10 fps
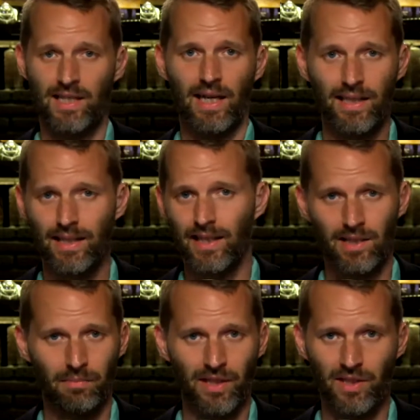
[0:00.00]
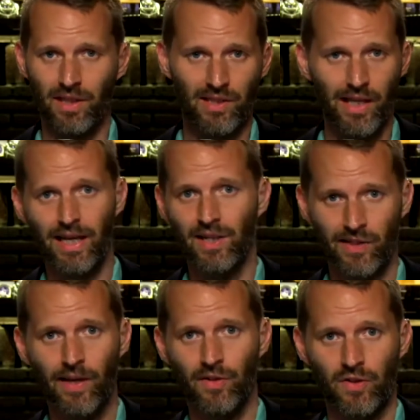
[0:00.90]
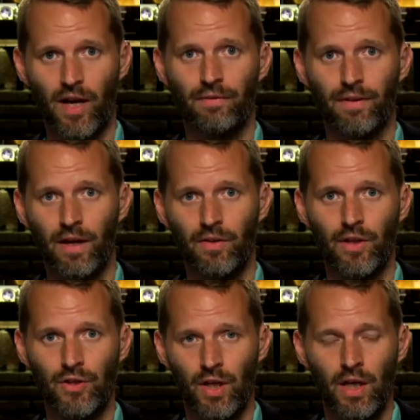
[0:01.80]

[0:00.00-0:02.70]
I think that's the biggest thing is they get a sales staff out of this,